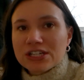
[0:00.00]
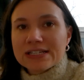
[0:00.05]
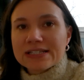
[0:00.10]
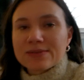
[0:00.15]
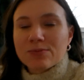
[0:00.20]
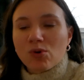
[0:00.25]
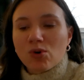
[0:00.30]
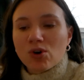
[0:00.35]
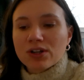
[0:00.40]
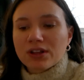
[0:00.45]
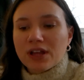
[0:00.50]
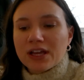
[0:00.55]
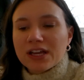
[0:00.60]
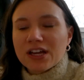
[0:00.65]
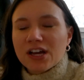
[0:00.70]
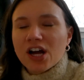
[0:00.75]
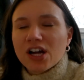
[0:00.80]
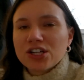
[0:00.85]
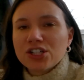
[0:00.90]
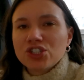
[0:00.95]
is more like
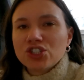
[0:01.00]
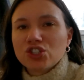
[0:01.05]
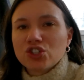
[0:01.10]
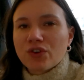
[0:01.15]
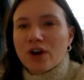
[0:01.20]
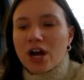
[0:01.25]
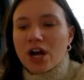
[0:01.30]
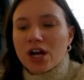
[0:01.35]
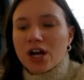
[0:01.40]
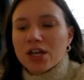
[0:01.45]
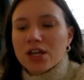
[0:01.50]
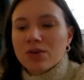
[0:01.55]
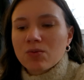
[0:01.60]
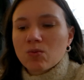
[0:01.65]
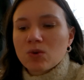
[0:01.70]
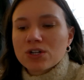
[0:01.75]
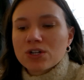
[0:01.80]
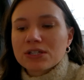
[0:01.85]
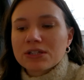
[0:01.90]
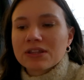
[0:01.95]
cut and dry,
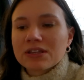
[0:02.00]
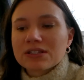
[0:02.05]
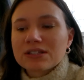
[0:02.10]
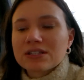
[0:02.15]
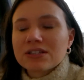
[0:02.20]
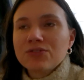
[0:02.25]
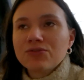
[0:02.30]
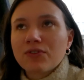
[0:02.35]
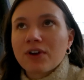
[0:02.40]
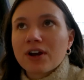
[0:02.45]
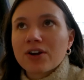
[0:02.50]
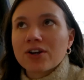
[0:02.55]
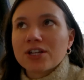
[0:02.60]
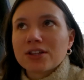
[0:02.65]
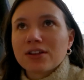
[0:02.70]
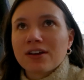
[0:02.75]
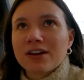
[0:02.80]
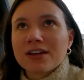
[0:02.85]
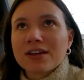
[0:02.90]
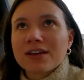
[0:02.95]
whereas this is very
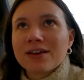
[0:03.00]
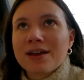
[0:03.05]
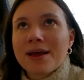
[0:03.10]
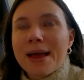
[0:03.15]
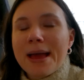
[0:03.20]
like